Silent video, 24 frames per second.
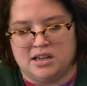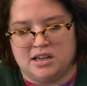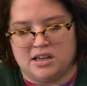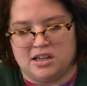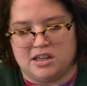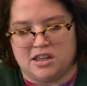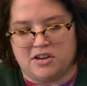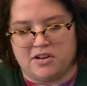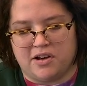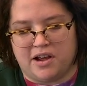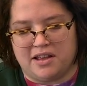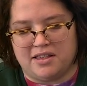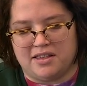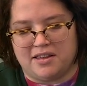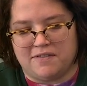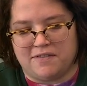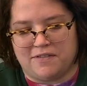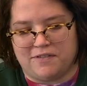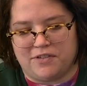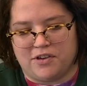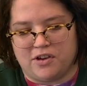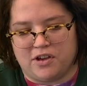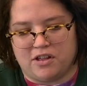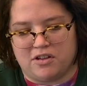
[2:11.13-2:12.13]
You guys have a
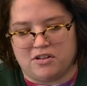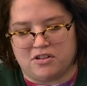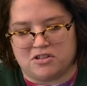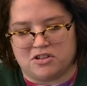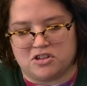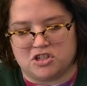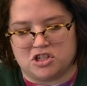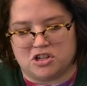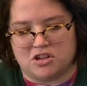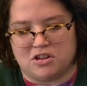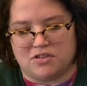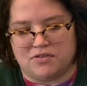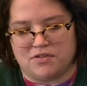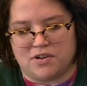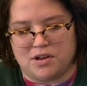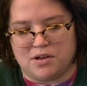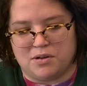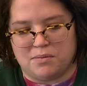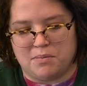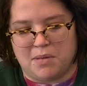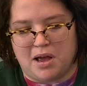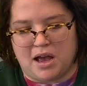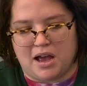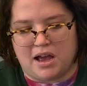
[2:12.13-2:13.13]
few colors to choose from.